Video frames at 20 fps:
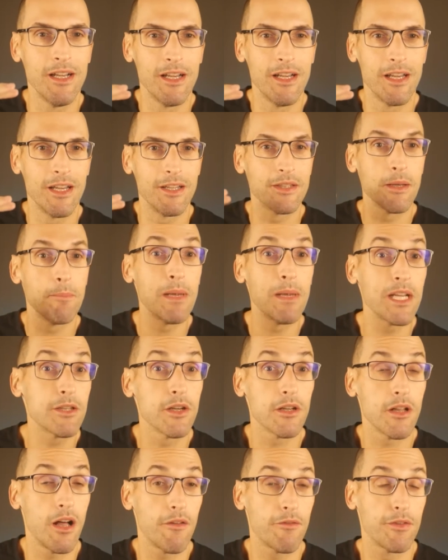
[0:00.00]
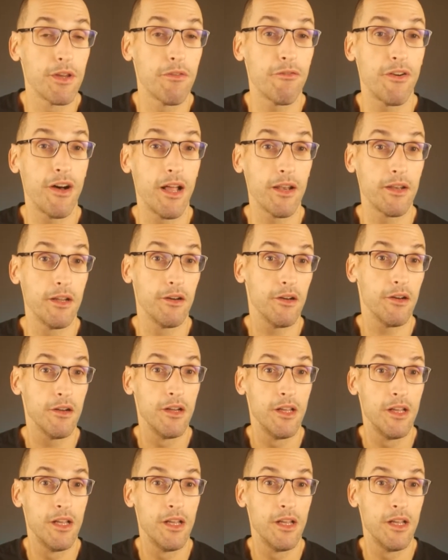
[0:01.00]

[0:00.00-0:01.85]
in the middle of the funnel,